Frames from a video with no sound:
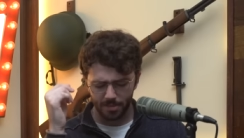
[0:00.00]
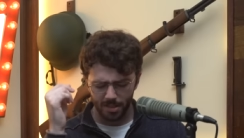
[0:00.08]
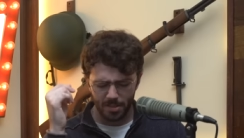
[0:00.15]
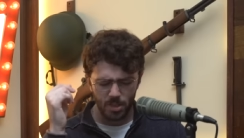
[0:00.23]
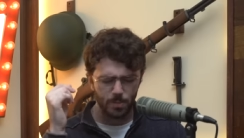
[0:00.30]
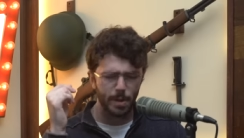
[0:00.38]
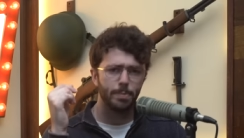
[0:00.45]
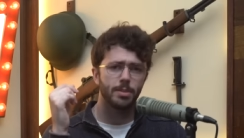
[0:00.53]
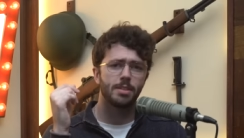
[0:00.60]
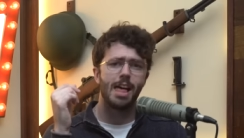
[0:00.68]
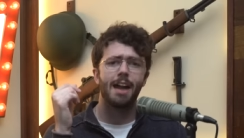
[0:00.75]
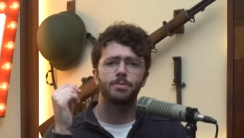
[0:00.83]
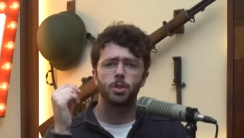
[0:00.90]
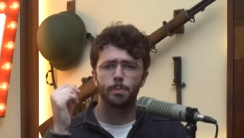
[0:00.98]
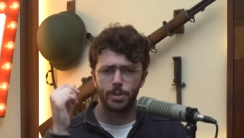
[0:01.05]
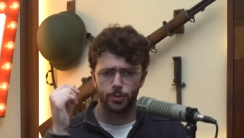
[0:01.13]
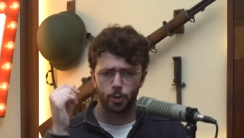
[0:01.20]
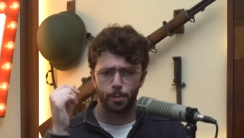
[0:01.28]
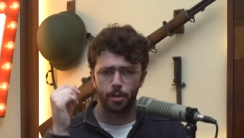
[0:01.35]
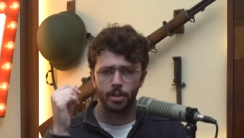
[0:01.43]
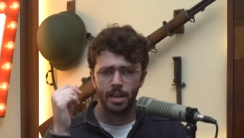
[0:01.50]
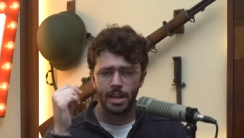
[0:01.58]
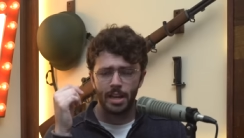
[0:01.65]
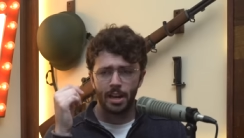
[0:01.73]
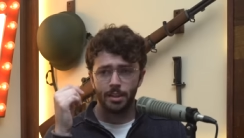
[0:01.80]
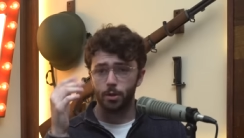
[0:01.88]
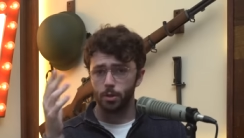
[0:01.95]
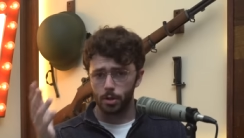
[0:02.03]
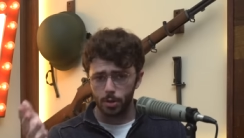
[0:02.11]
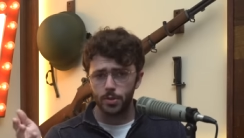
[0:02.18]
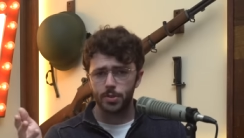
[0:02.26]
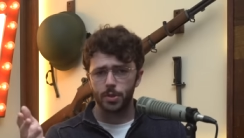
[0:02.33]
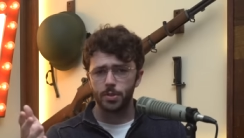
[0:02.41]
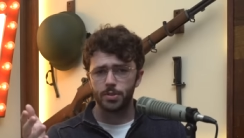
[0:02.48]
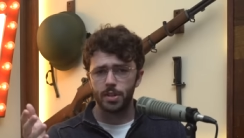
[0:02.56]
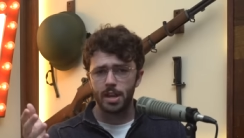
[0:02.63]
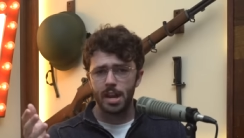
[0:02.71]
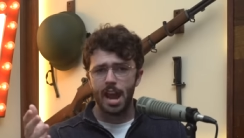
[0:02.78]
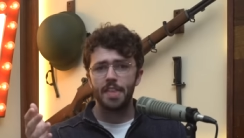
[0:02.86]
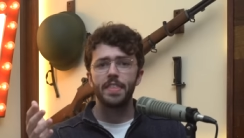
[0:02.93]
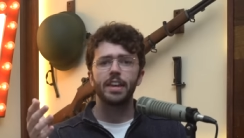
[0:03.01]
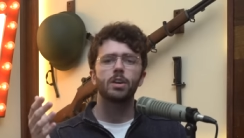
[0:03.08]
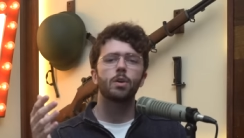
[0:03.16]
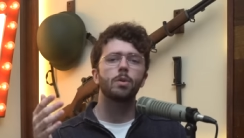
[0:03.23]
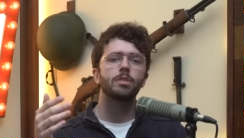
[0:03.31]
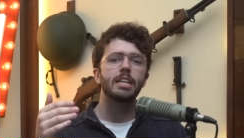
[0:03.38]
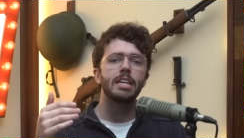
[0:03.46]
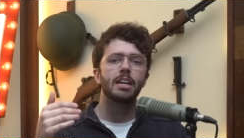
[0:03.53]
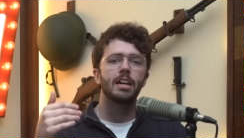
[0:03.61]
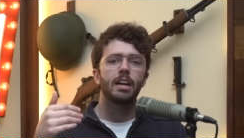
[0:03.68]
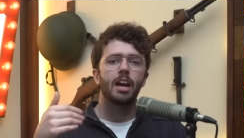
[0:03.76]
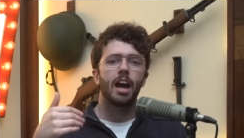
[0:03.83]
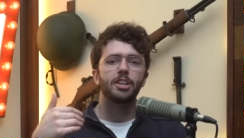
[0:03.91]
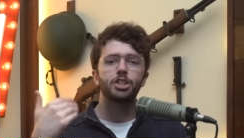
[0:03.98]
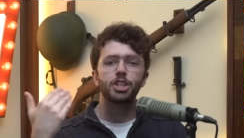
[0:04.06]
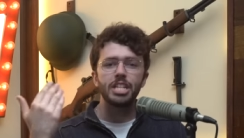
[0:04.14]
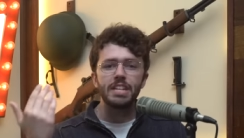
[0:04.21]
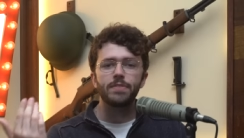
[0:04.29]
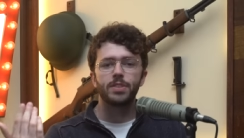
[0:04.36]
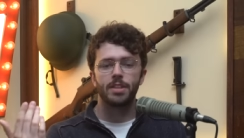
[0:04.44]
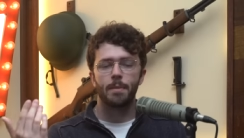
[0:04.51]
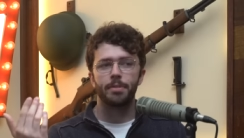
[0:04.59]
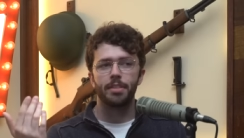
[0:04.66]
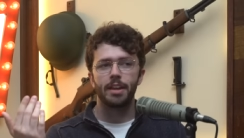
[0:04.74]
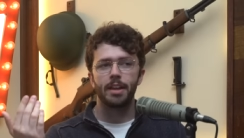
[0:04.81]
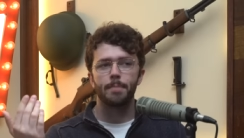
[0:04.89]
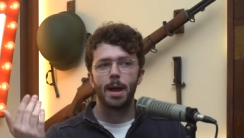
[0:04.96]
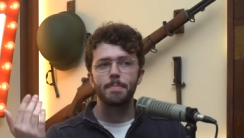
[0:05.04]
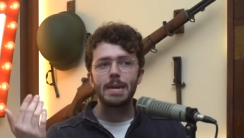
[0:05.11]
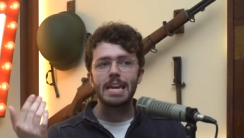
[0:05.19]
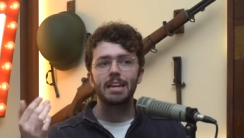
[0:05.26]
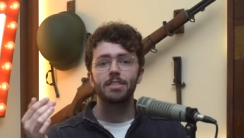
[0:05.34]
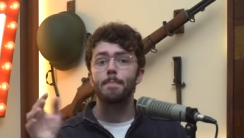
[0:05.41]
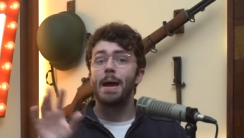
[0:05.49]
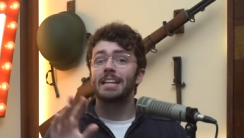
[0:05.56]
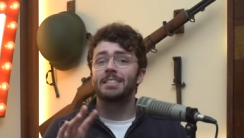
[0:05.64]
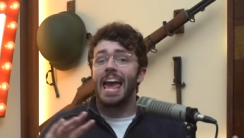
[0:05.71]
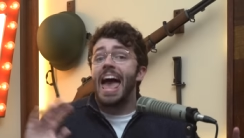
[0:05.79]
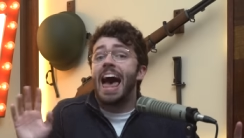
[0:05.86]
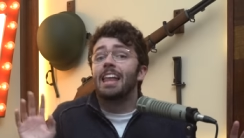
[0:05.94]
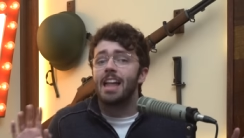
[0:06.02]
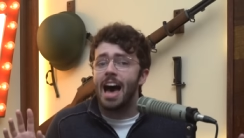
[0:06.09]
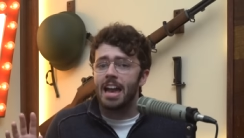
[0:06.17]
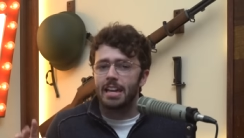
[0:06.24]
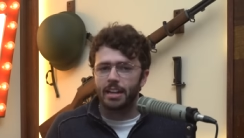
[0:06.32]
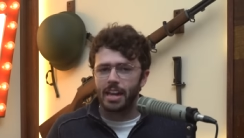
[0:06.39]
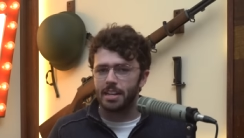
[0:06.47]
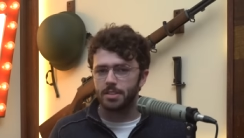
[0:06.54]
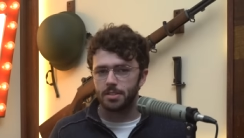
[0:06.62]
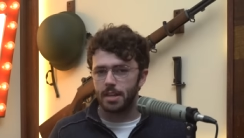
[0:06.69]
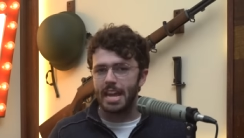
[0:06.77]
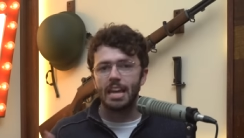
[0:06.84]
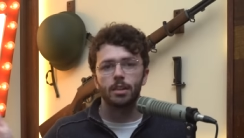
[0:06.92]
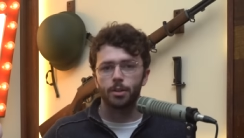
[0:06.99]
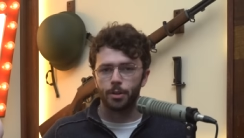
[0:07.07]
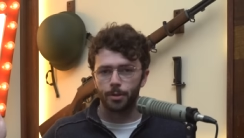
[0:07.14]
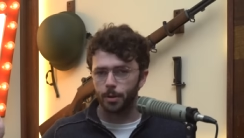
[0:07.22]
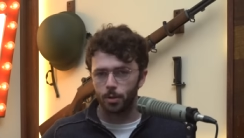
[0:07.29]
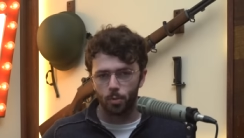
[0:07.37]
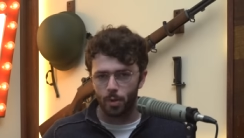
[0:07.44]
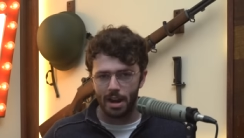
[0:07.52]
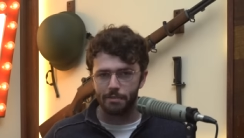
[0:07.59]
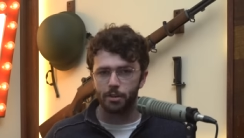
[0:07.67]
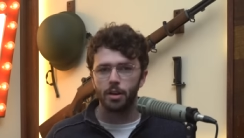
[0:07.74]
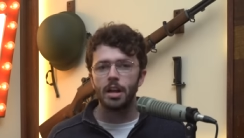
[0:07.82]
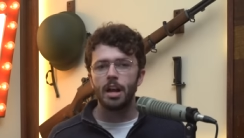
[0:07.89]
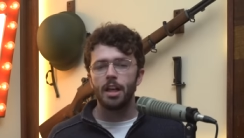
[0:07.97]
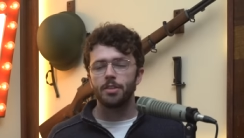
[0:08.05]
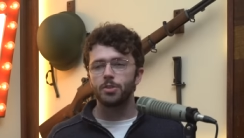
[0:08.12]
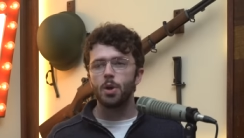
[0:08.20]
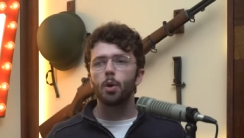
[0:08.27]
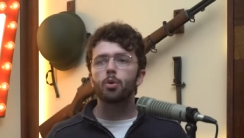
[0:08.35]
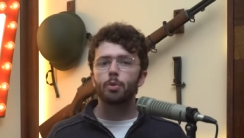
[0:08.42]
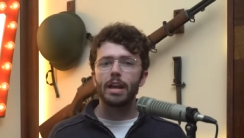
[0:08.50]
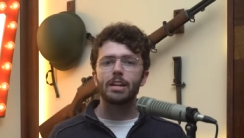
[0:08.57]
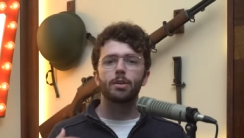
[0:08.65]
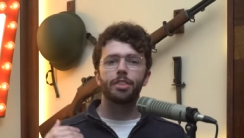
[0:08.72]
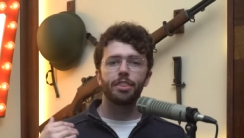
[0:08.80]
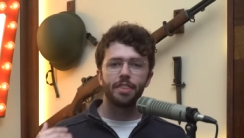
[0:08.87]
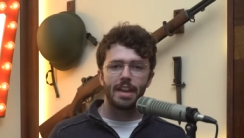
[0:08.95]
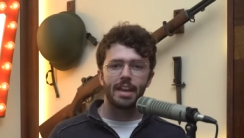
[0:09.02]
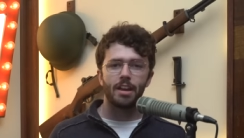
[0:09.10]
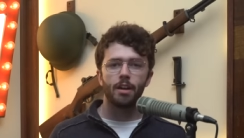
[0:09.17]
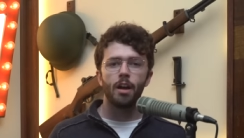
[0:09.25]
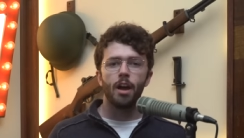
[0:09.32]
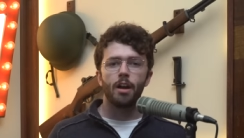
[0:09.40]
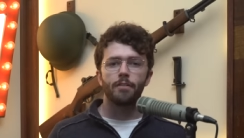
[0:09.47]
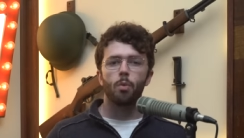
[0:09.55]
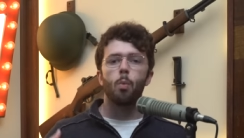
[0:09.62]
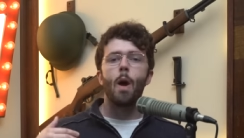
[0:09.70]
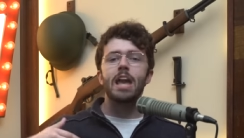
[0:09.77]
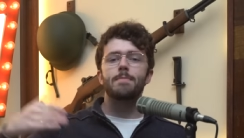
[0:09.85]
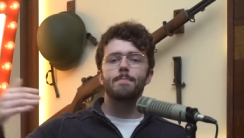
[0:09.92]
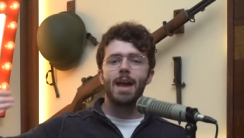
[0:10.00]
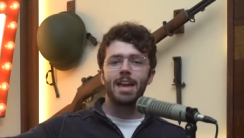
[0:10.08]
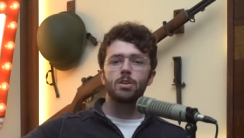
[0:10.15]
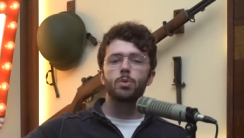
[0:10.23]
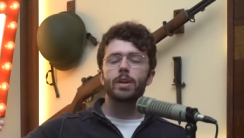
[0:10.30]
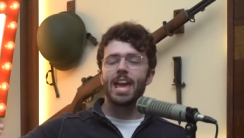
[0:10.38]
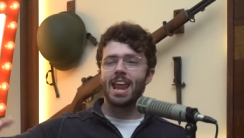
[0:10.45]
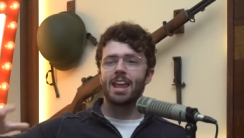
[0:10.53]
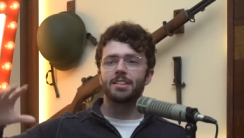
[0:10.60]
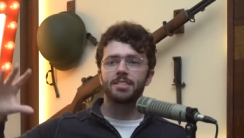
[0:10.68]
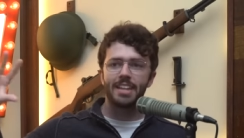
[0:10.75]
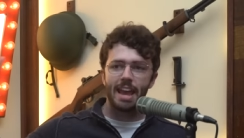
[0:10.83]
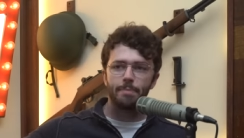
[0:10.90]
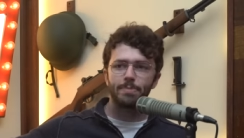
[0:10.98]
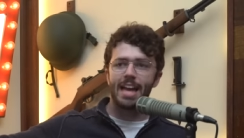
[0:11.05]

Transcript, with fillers: These people's lives are miserable, they're losers, and they can only achieve something by being the best ally against Hitler or whatever. There's no greater thing for white men who cannot escape